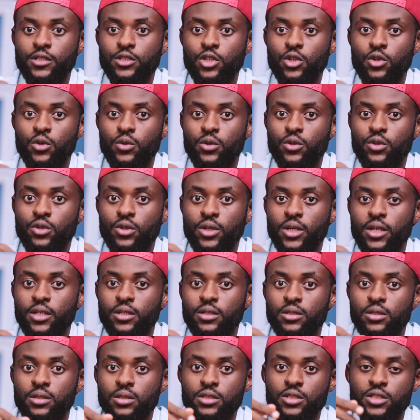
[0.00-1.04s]
So you
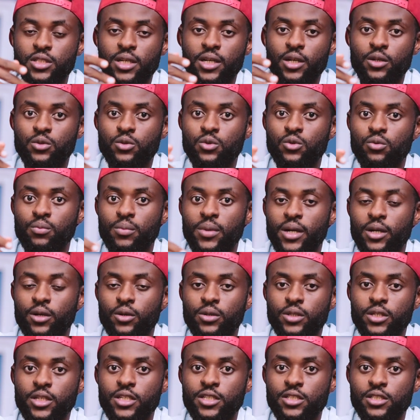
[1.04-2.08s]
can check out Goodmark
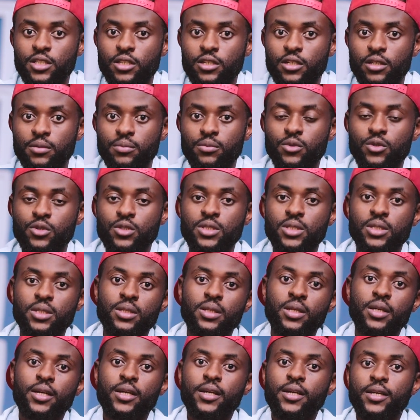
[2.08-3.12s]
on Instagram using
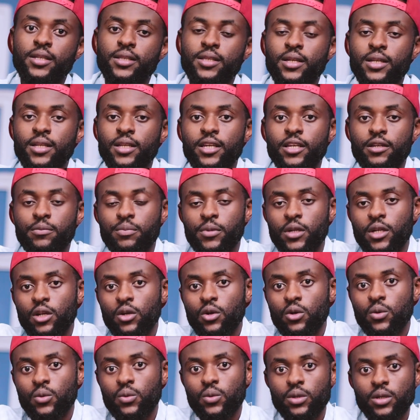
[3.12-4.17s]
the link
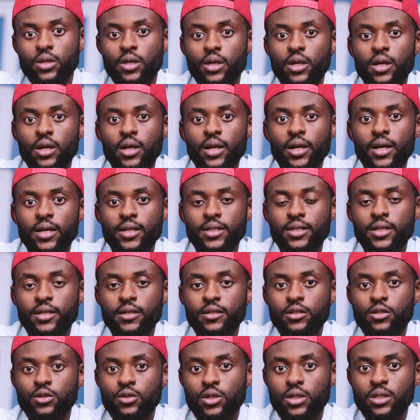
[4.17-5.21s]
below, and
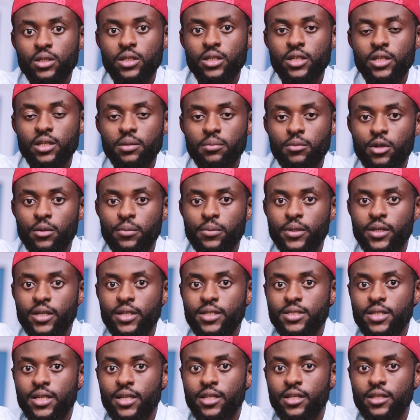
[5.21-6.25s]
then you can hit him up,
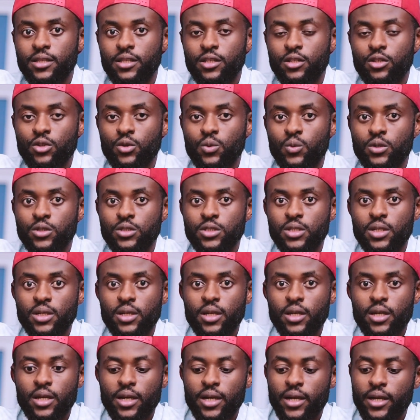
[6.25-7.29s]
get anything you want.
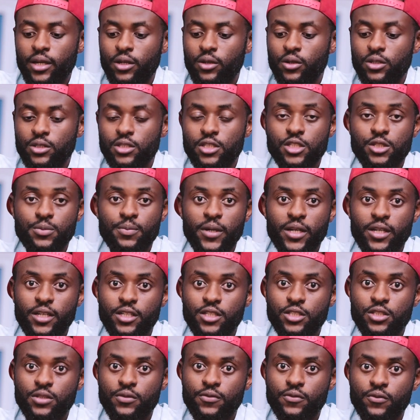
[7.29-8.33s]
I got this
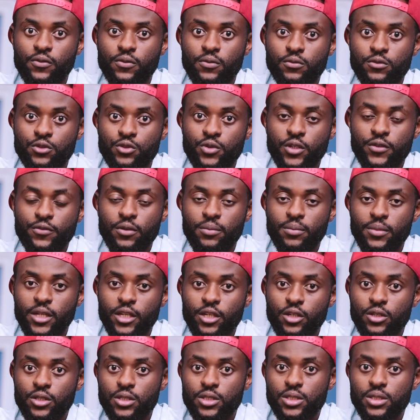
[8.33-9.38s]
package straight from
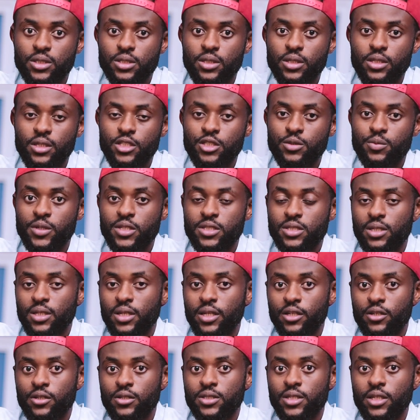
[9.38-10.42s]
Lagos. He's based in
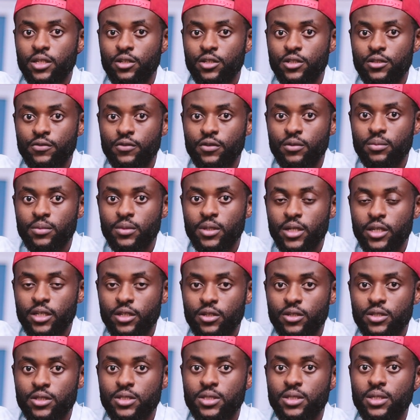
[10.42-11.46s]
Lagos. I got it from
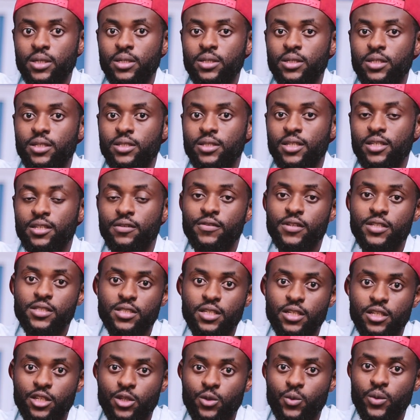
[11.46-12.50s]
Lagos, and he delivers
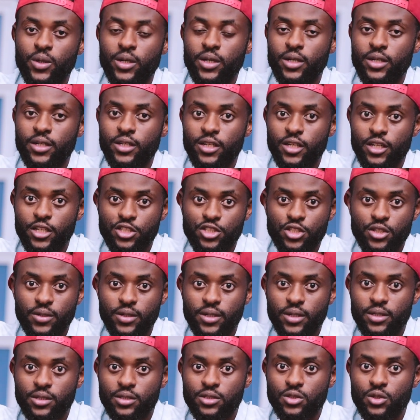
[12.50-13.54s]
anywhere in
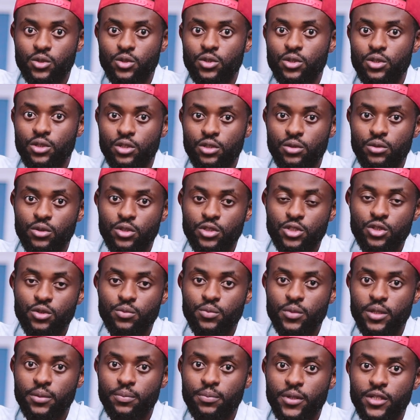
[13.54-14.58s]
Nigeria. So you could also
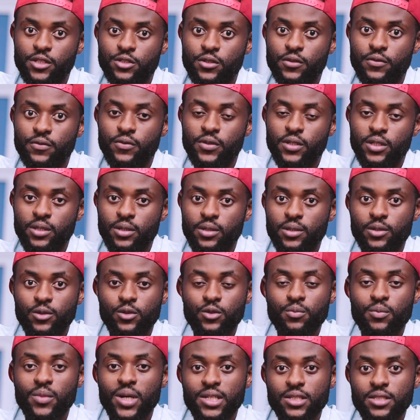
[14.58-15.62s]
be part of a
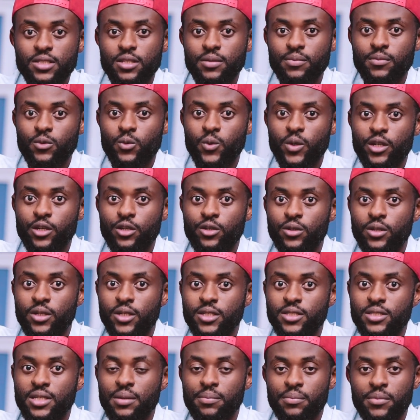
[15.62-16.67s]
Goodmark team where you
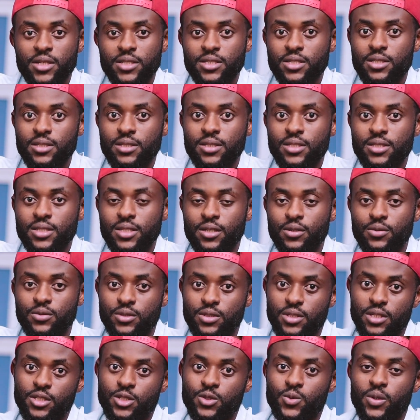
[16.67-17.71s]
get amazing
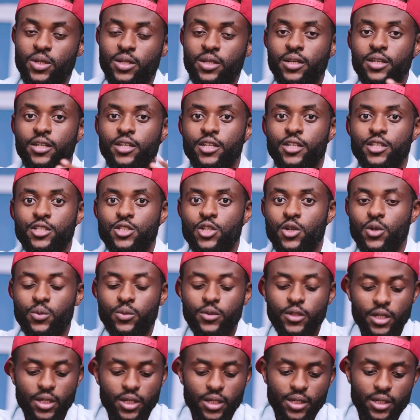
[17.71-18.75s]
discounts as well. So
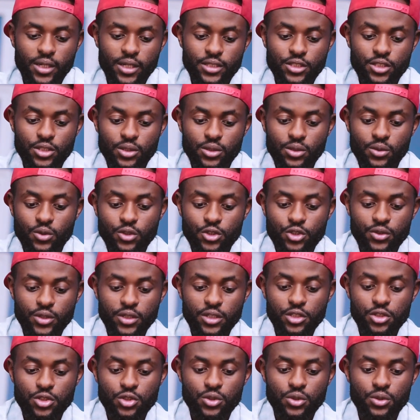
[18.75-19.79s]
let's go straight
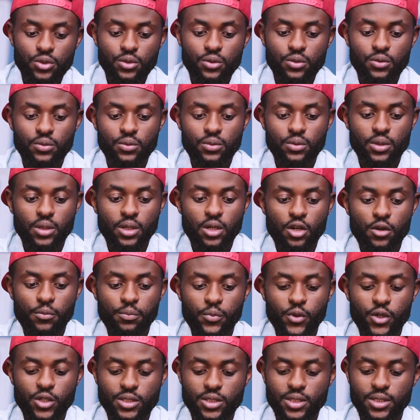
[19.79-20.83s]
into
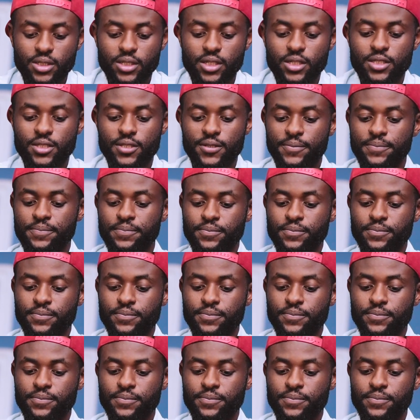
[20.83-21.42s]
unboxing this.